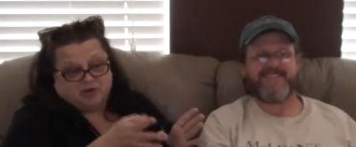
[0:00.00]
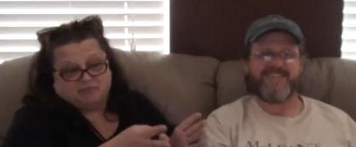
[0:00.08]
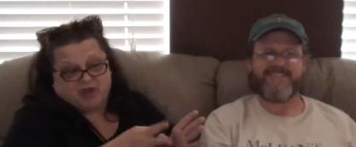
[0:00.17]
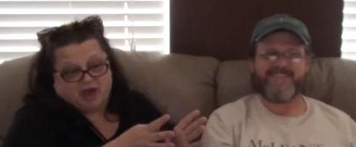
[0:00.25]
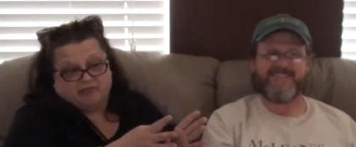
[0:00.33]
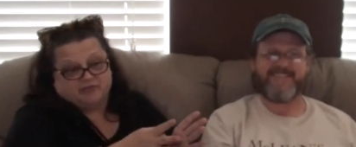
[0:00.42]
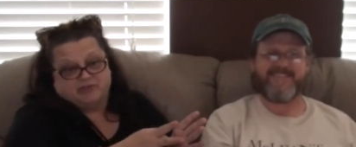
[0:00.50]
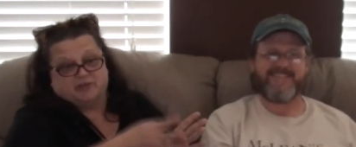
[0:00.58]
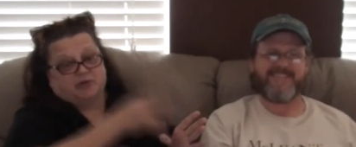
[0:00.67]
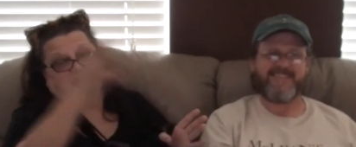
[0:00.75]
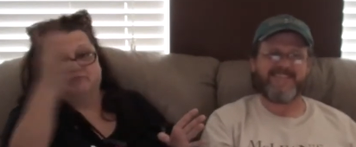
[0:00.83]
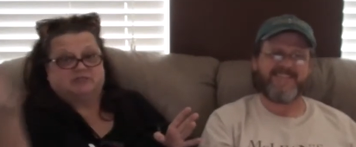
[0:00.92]
Speaker 1: one path and
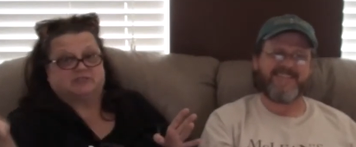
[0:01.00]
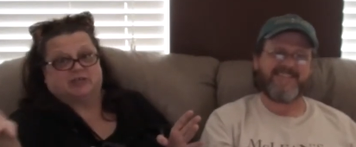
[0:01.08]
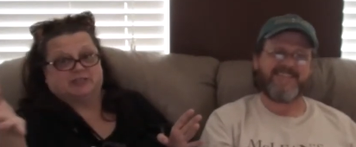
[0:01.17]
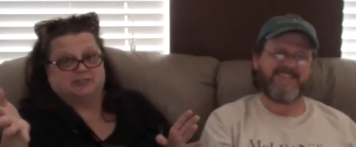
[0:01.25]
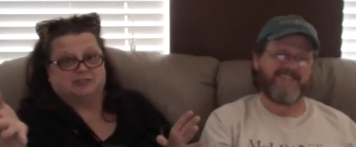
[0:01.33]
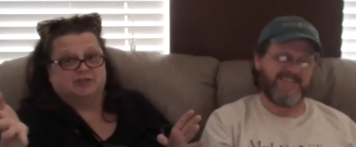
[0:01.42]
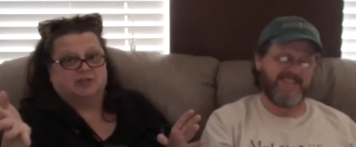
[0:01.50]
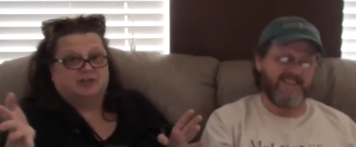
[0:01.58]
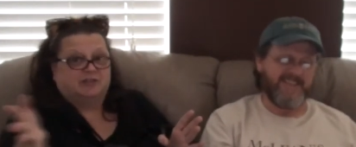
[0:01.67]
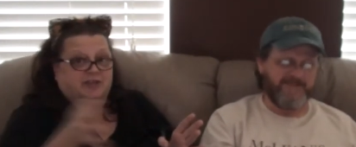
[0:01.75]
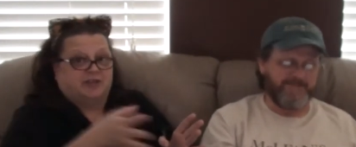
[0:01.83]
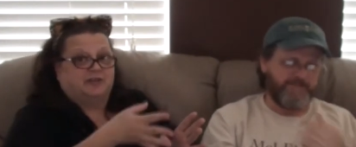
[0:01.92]
then all of a sudden
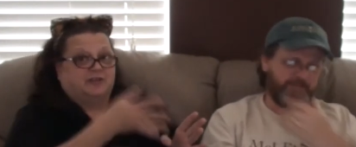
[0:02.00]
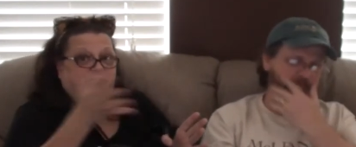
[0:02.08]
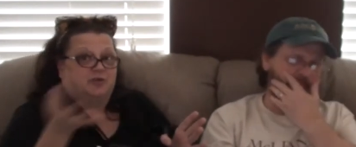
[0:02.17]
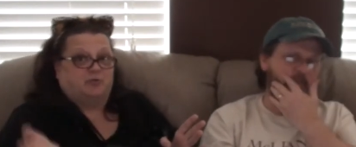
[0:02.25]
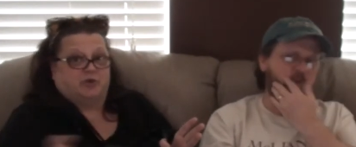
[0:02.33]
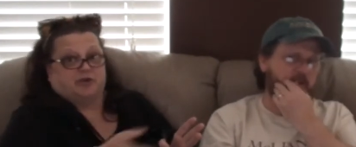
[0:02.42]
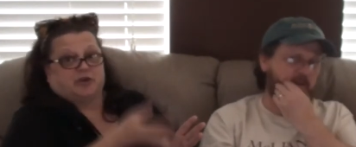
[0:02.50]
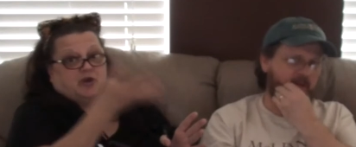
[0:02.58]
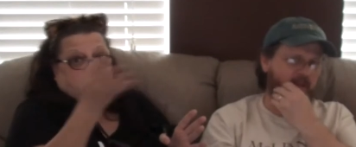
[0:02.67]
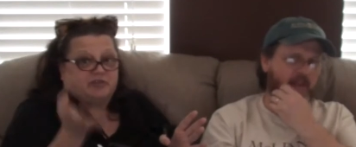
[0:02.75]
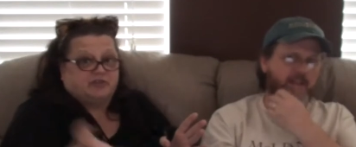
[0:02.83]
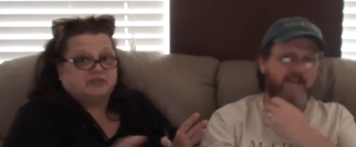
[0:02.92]
they didn't know where to
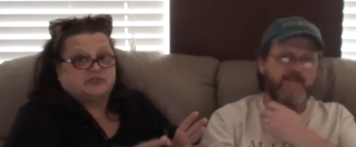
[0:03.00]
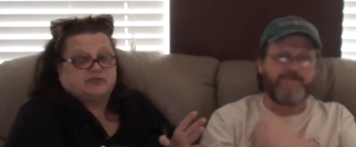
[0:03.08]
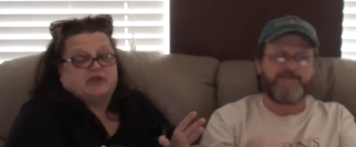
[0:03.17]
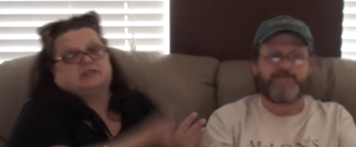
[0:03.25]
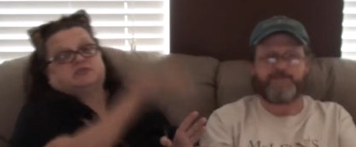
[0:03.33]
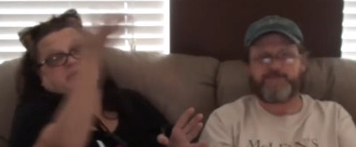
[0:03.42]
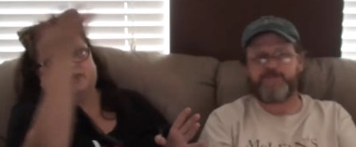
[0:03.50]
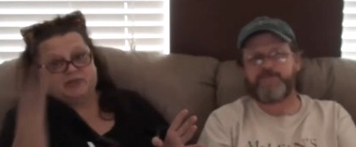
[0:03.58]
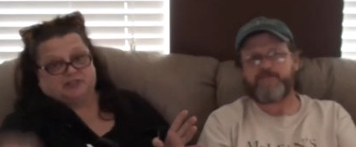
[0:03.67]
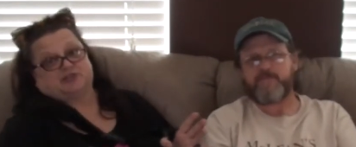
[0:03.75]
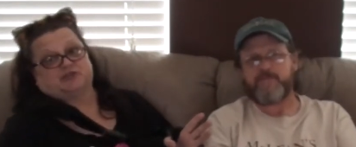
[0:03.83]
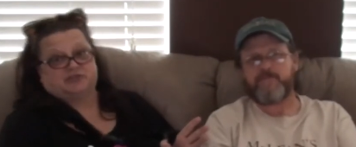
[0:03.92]
go with it, so that's why
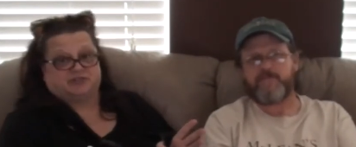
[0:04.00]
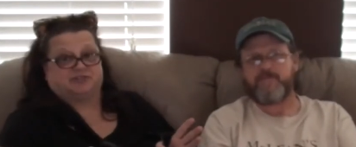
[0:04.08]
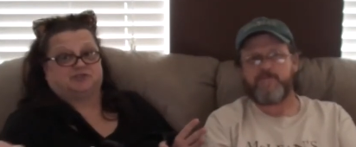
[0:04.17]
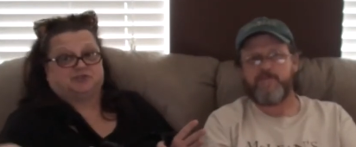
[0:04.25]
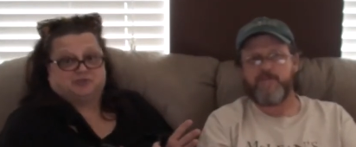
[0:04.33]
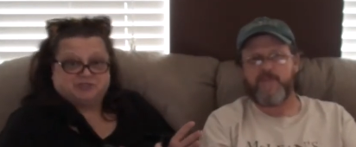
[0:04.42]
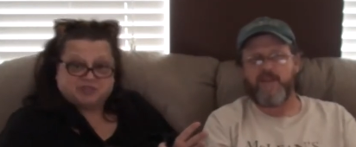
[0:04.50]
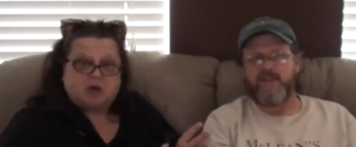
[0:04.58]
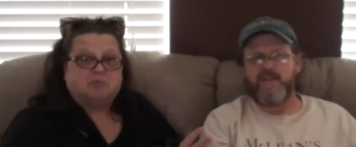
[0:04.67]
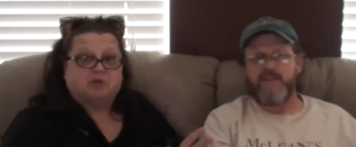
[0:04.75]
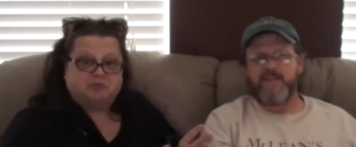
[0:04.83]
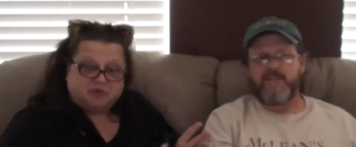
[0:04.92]
they turned it into a
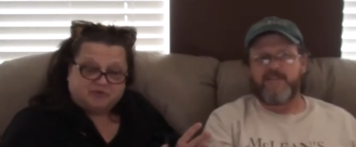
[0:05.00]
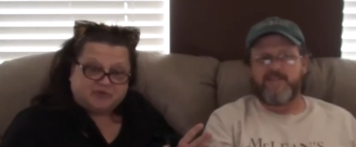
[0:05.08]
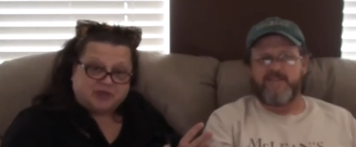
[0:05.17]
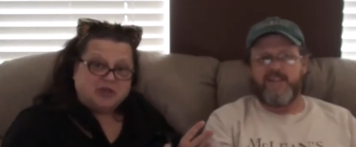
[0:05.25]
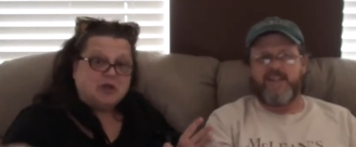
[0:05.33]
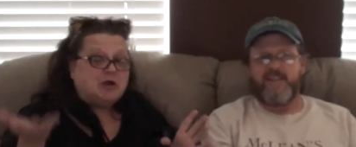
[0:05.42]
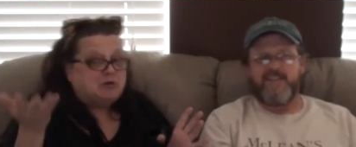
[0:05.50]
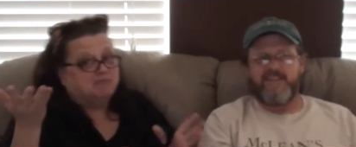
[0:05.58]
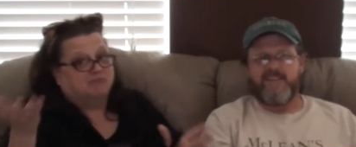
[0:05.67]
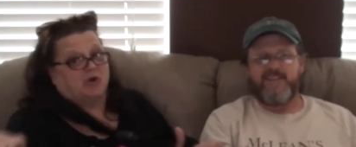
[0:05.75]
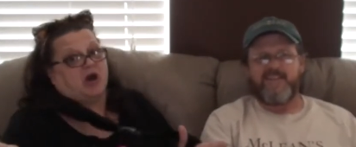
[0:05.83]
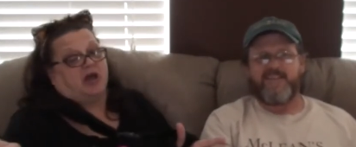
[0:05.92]
zombie movie.
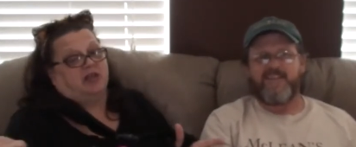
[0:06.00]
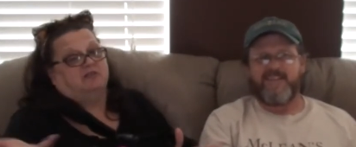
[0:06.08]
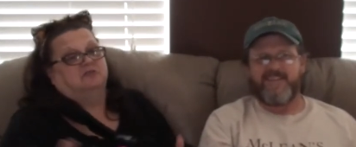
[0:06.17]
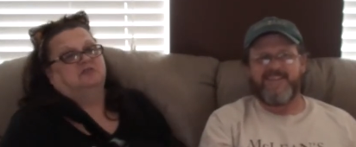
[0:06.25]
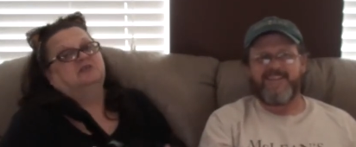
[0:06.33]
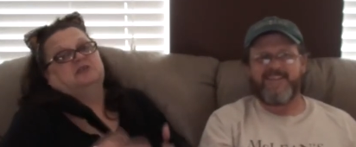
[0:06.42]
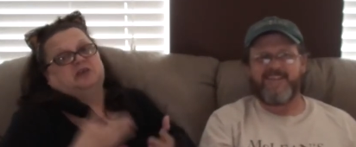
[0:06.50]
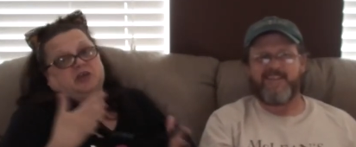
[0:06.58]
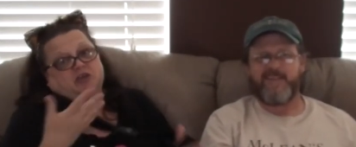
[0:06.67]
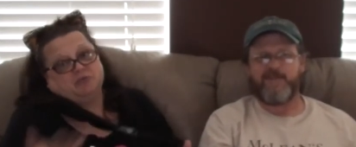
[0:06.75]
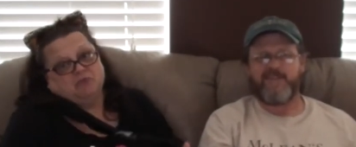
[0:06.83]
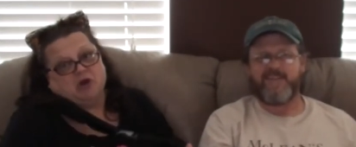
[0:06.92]
Speaker 2: But
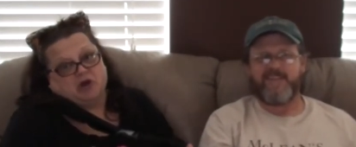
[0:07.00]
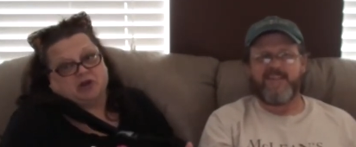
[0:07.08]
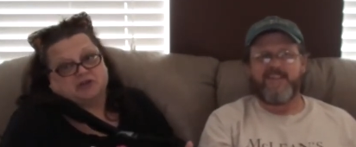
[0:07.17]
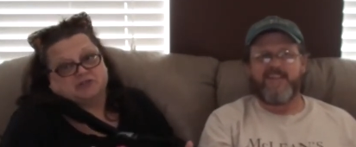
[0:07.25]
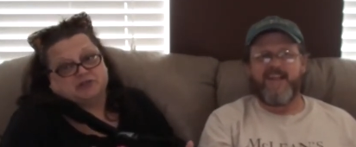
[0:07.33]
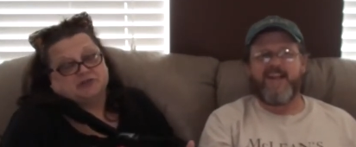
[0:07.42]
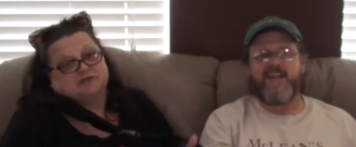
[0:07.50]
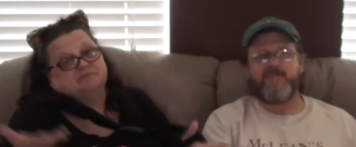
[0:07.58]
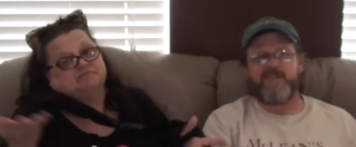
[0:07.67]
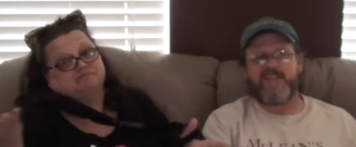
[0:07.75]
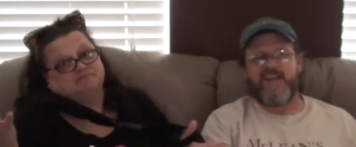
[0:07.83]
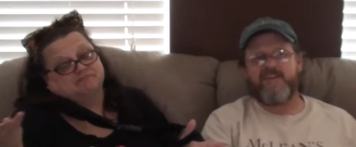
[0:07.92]
it worked. And
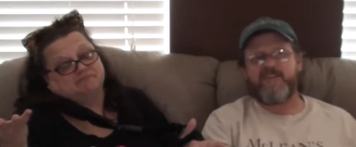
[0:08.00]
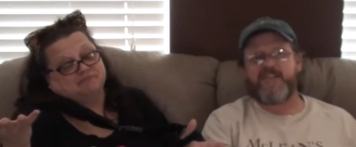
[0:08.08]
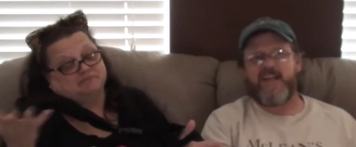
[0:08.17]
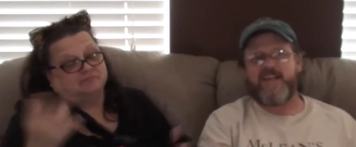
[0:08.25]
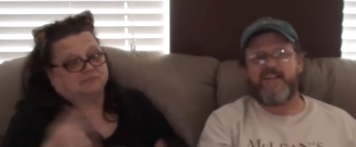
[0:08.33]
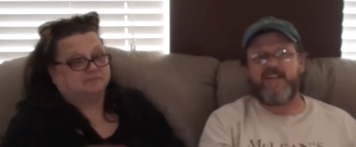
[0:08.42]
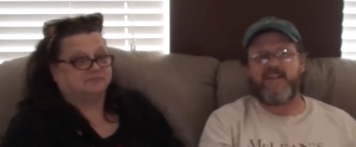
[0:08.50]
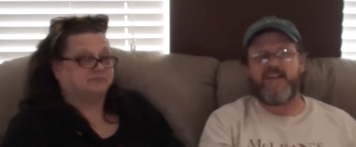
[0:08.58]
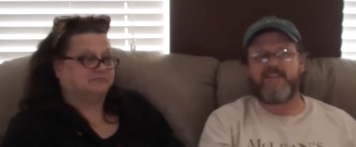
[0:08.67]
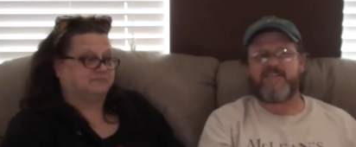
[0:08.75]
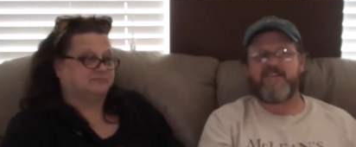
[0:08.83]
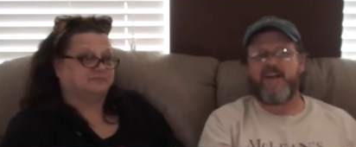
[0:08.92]
it was entertaining.
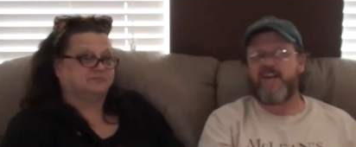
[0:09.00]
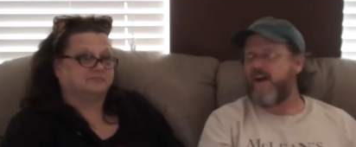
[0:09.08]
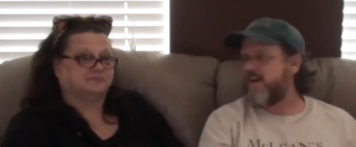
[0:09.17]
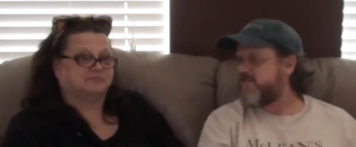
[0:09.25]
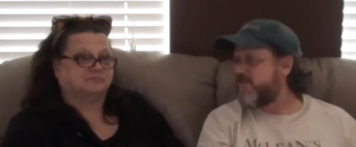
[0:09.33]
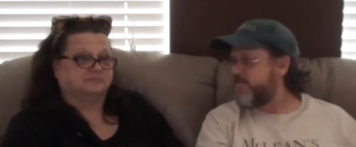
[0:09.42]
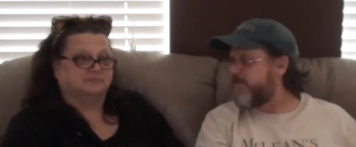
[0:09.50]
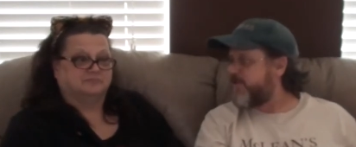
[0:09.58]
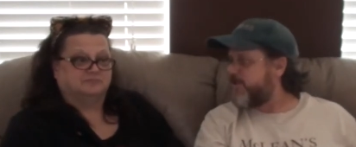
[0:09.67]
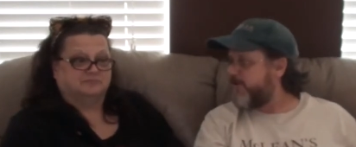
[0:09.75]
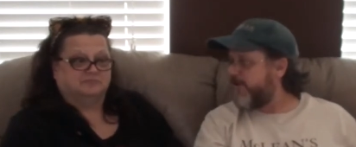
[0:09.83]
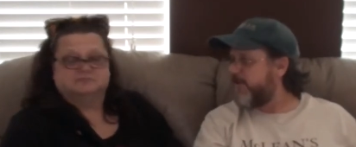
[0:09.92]
It's not Oscar
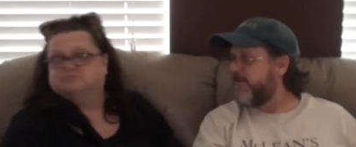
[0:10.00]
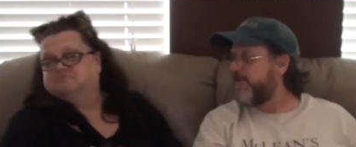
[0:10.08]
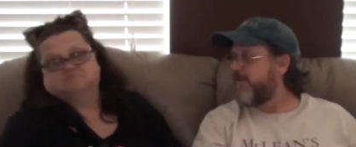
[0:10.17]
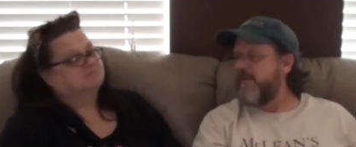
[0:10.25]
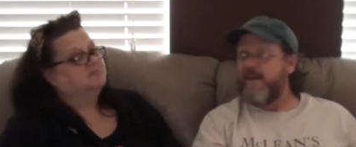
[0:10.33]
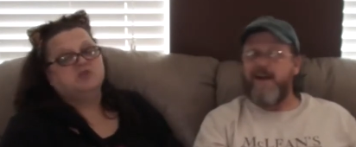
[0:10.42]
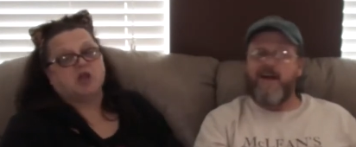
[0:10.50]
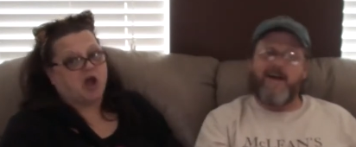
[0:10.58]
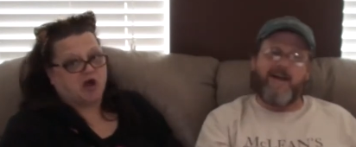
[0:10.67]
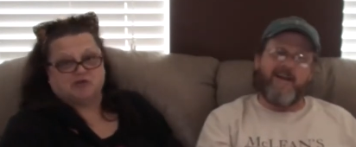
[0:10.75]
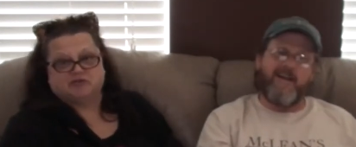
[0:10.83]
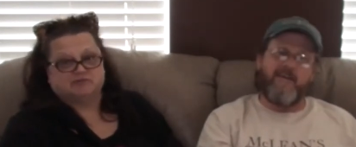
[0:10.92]
material. No.
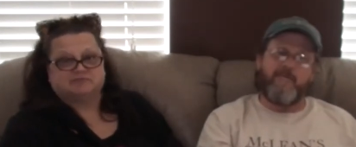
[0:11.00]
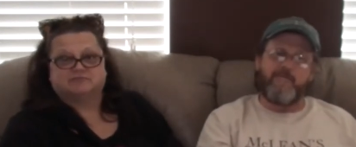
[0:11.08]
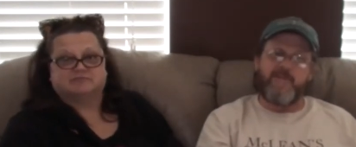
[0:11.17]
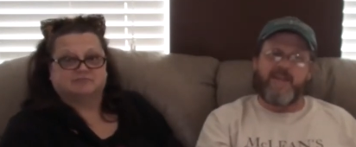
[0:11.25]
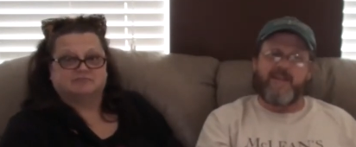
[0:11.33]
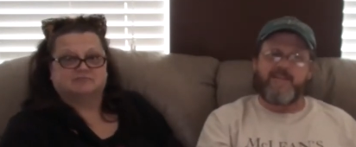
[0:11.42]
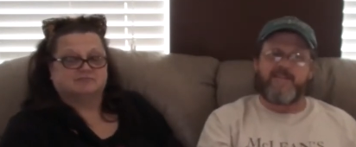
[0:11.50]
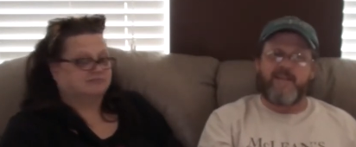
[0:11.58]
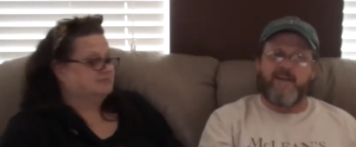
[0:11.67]
Um, it